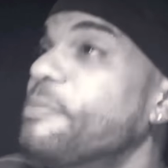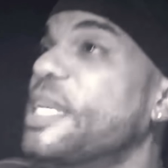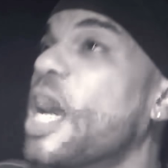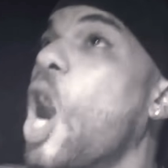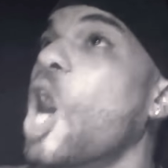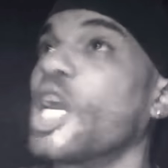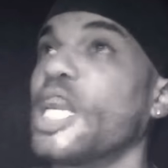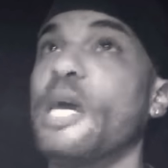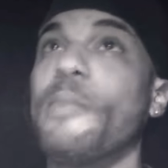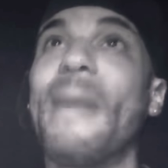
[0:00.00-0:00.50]

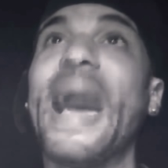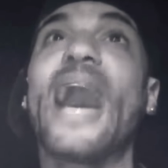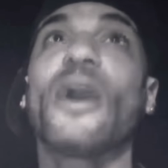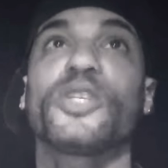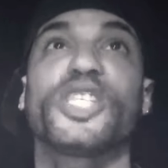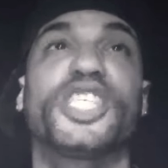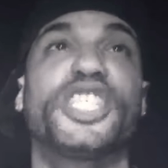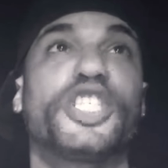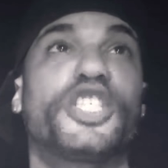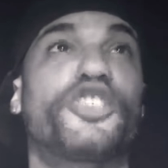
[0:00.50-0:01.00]
talking
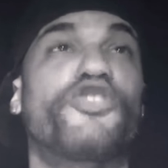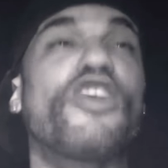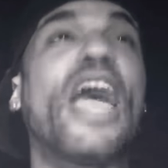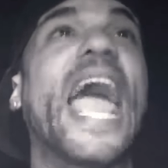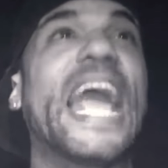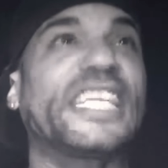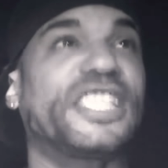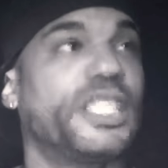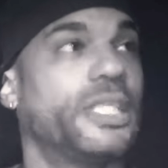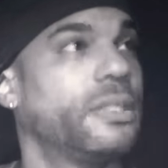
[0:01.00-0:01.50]
about the
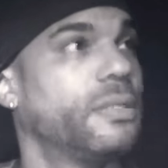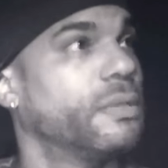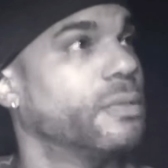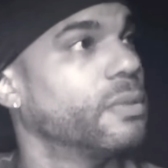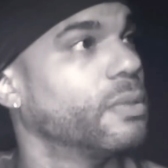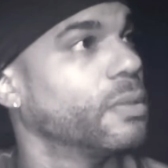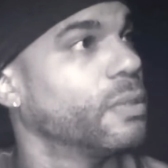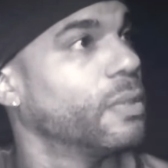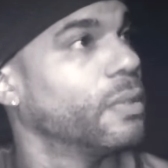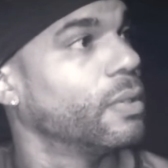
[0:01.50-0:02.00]
distraction.
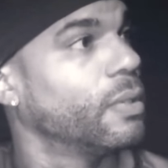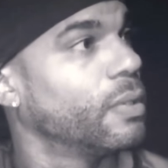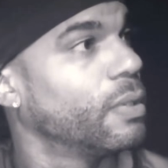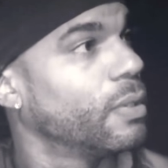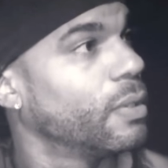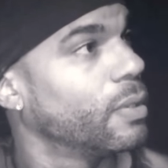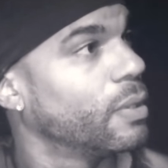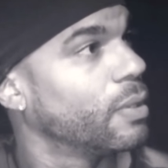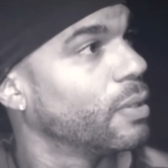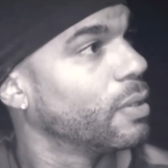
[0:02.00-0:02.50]

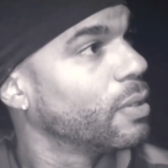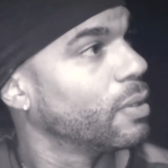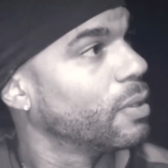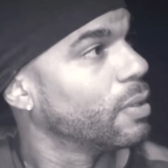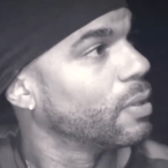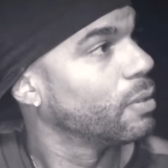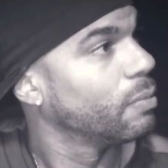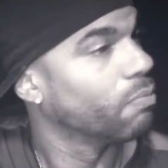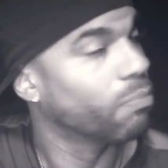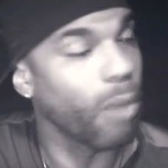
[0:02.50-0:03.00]

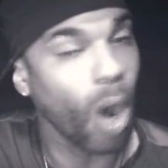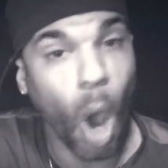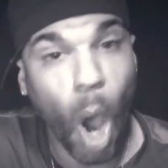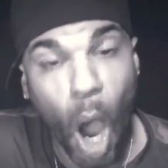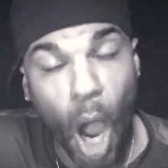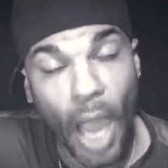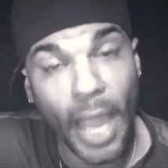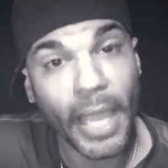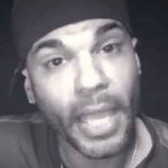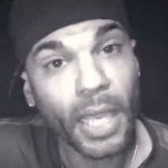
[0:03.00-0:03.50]
Boy,
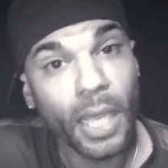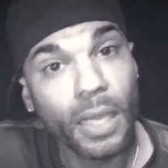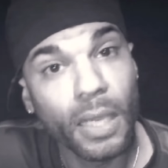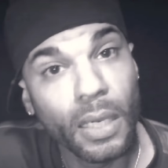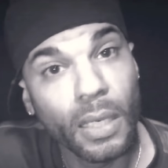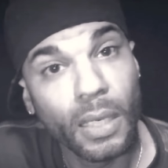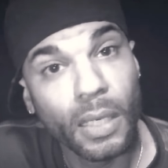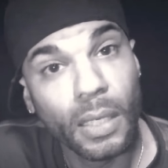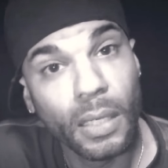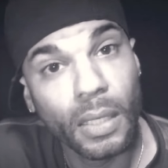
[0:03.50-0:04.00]
I,
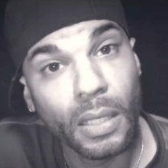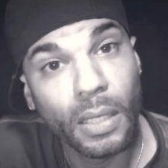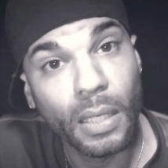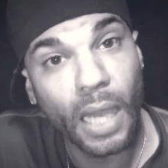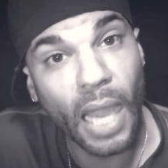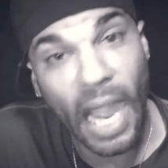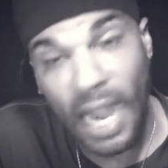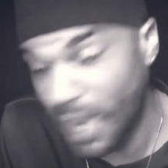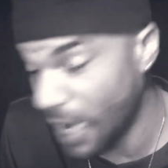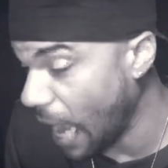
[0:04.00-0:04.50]

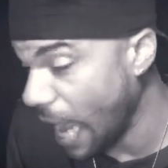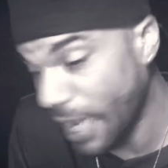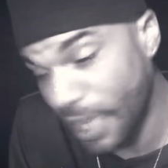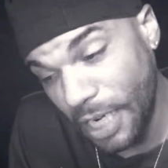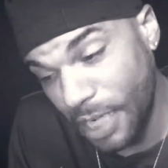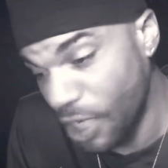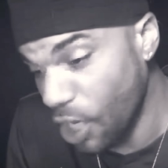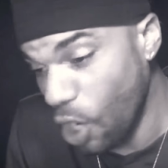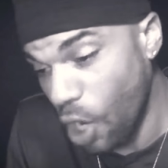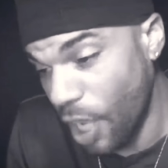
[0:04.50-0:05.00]
I
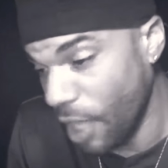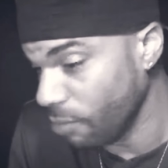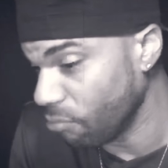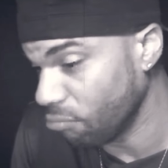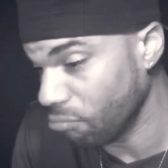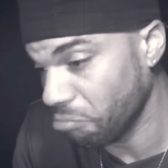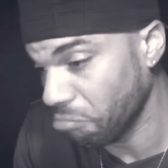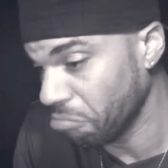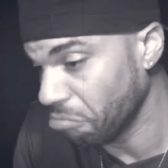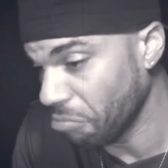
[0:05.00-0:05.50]
couldn't do it.
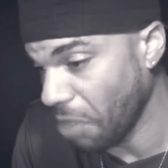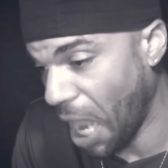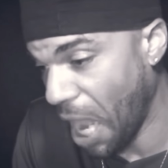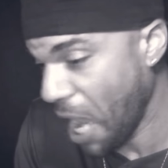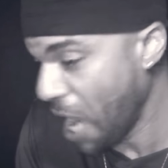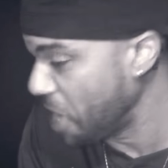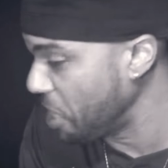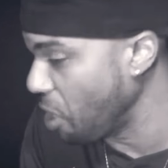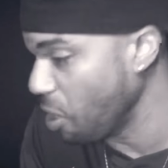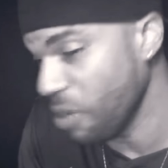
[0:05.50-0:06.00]

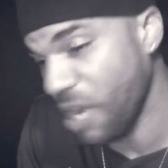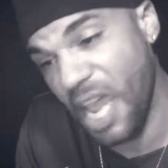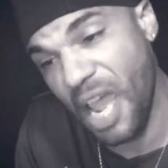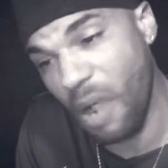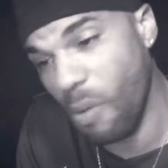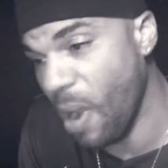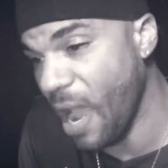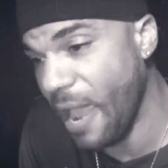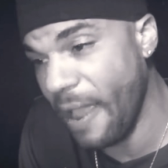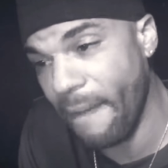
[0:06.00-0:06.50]
I ain't no
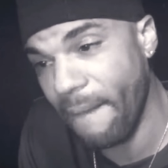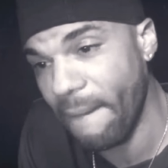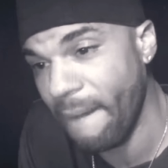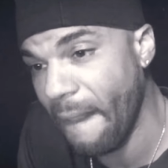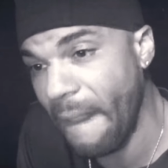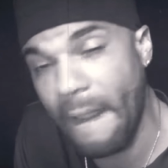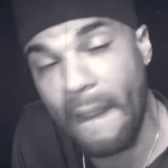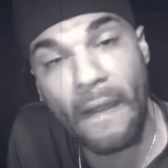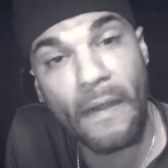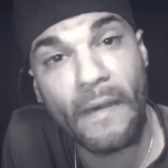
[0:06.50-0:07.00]
damn way.
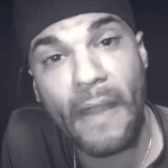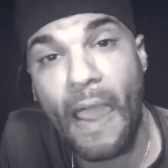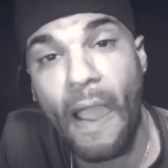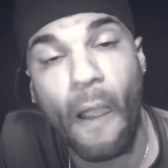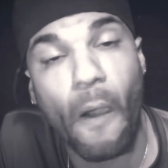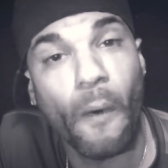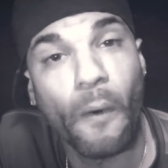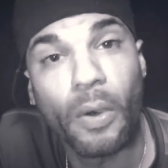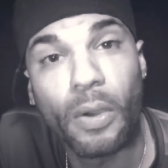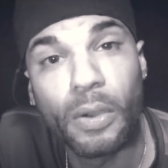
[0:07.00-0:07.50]
Hell
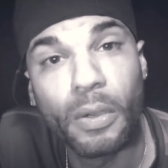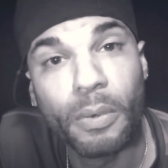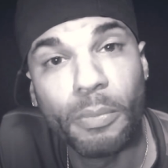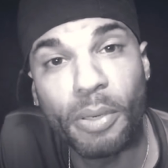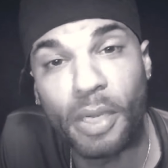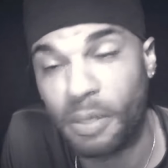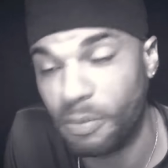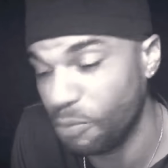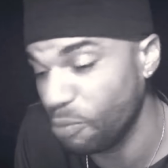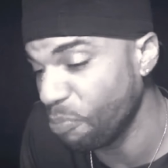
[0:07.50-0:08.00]
no.
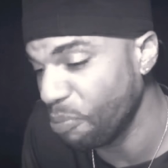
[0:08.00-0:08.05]
Put you